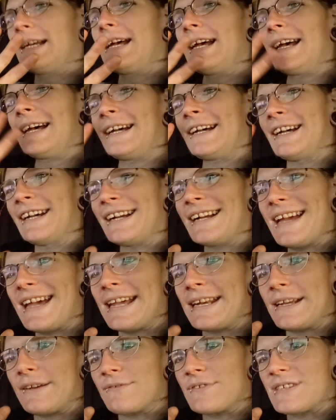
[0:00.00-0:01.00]

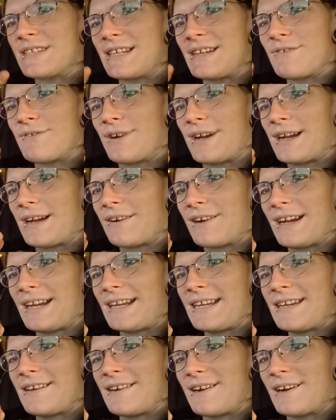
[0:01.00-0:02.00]
NFC ring right
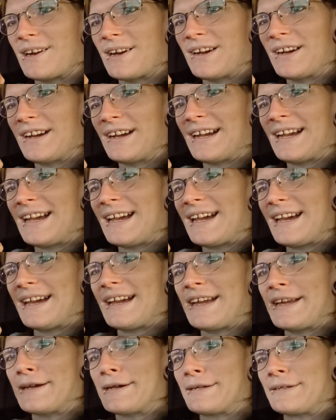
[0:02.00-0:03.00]
here,
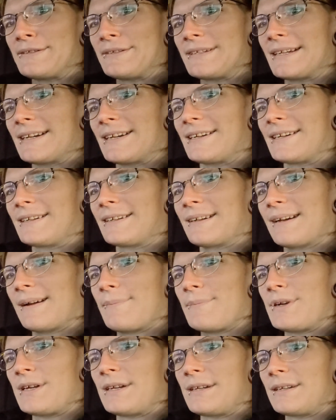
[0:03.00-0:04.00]
and I'm
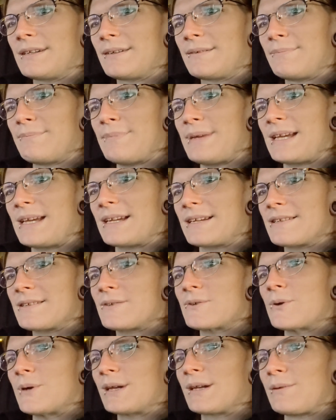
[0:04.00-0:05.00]
gonna make it
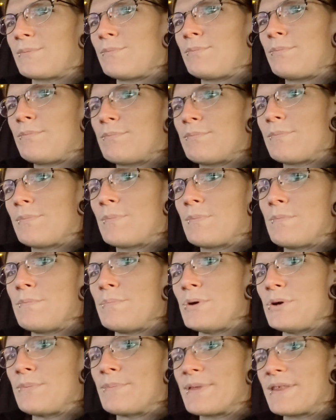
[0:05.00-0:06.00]
so I can
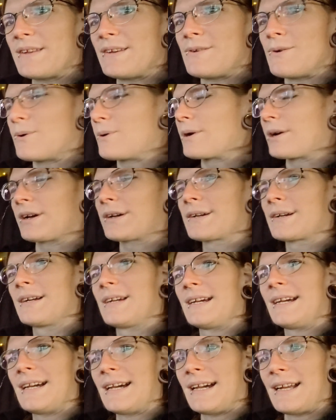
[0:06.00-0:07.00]
boop the door,
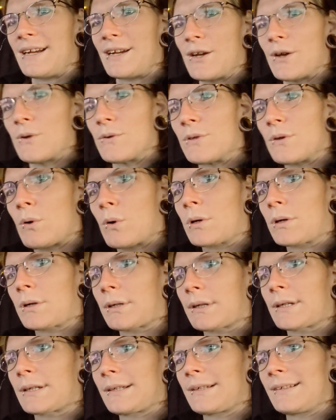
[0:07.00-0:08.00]
and it goes,
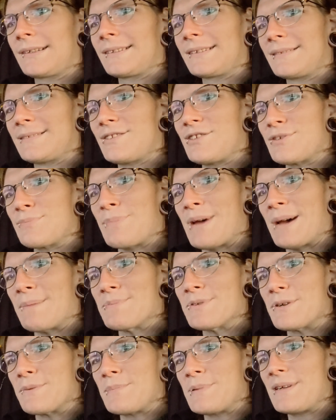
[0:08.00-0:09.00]
it just
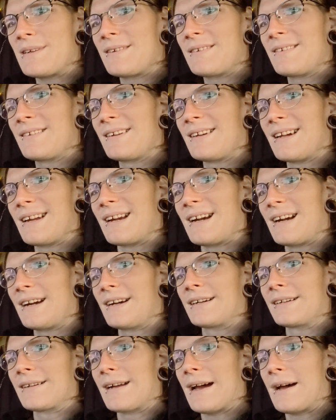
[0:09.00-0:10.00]
pops open.
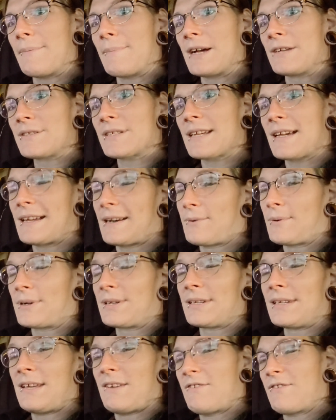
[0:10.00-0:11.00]
I'm outside. I want
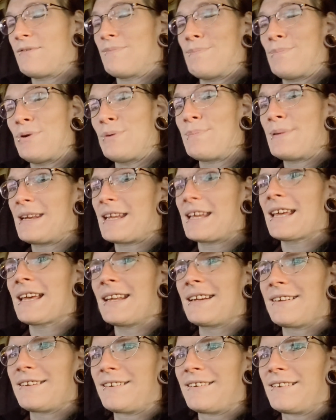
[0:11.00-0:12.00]
to leave. Boop it
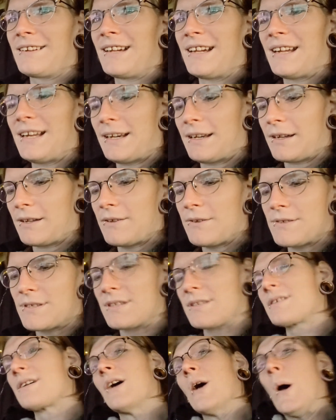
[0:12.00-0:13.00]
again, it
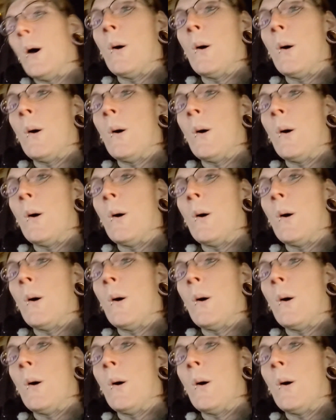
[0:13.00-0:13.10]
closes.